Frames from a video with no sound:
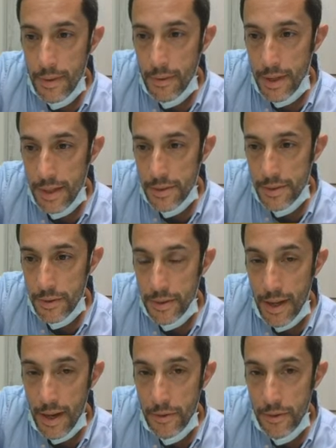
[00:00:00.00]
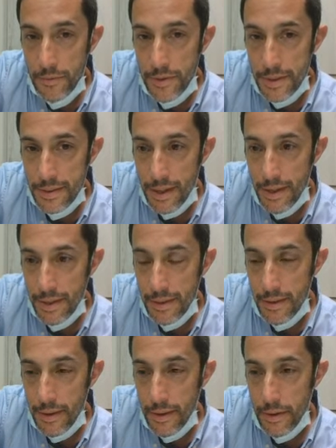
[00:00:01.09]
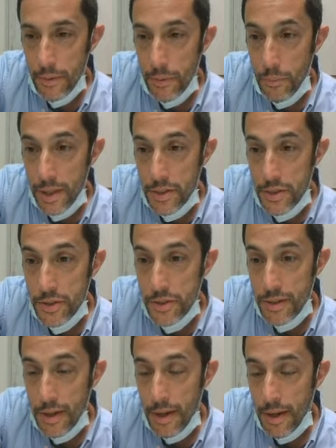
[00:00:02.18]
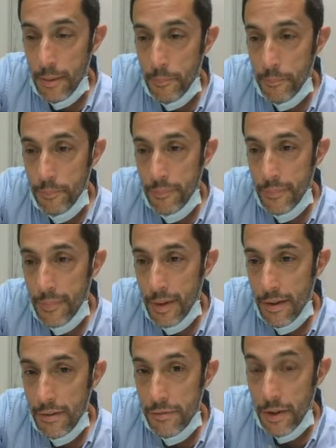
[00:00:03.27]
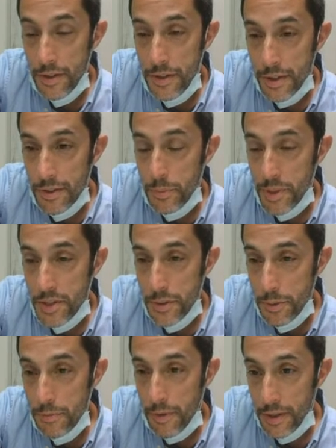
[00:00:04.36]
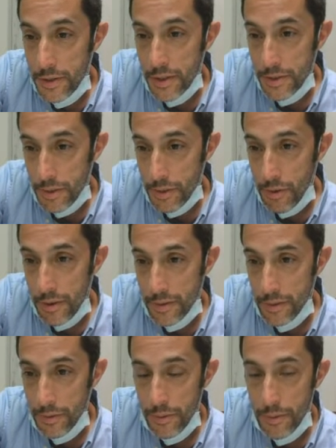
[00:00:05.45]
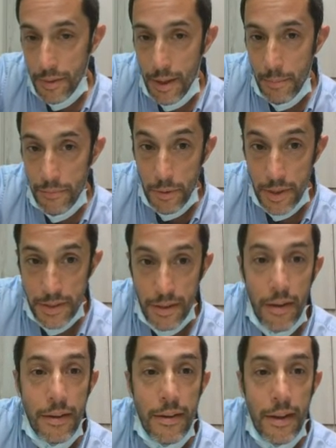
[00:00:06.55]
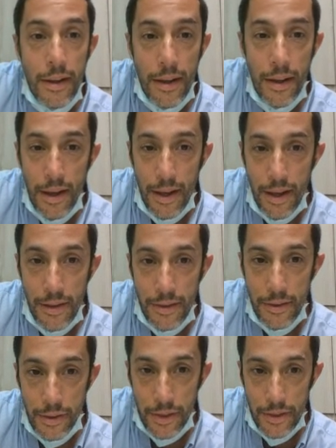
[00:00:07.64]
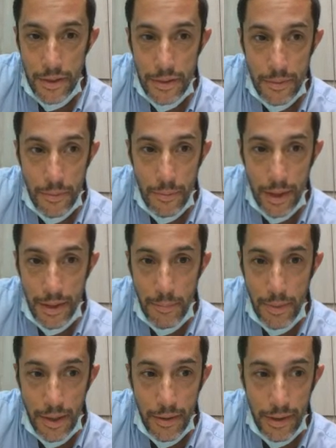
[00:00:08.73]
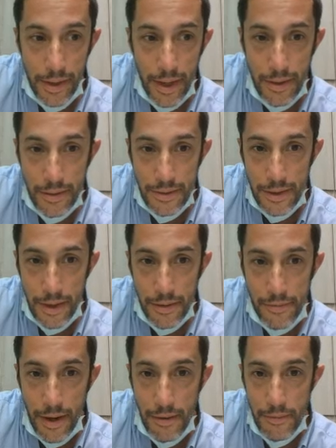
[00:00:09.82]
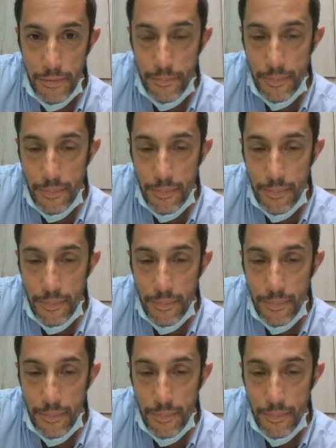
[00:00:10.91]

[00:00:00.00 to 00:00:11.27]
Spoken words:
Okay, so now you've decided on which functions, which two functions you're going to focus on, and you can just write them here again on slide 5.